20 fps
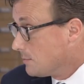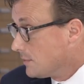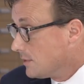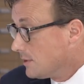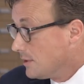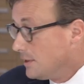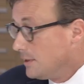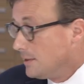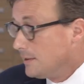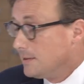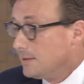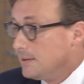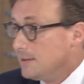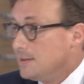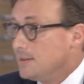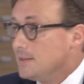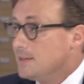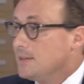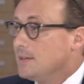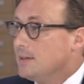Mm-hmm. uh,
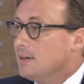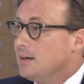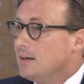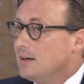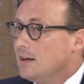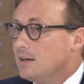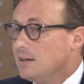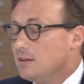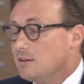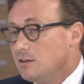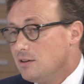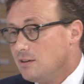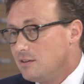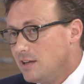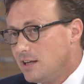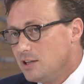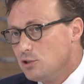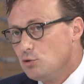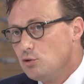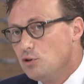and uh, I,
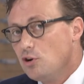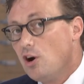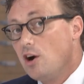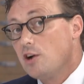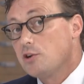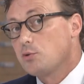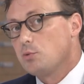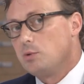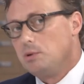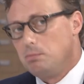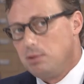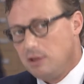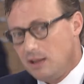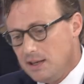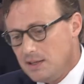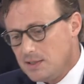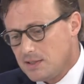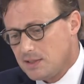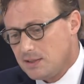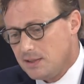they do not
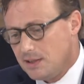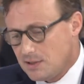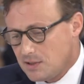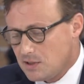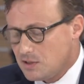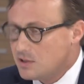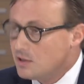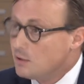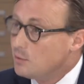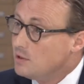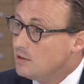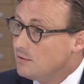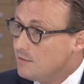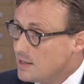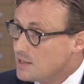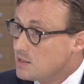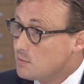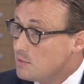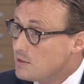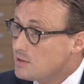replace the necessary
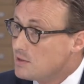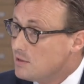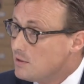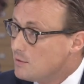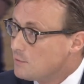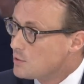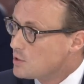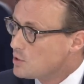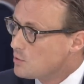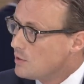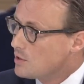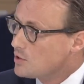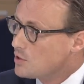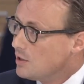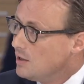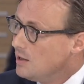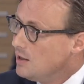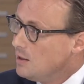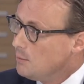investments in infrastructure,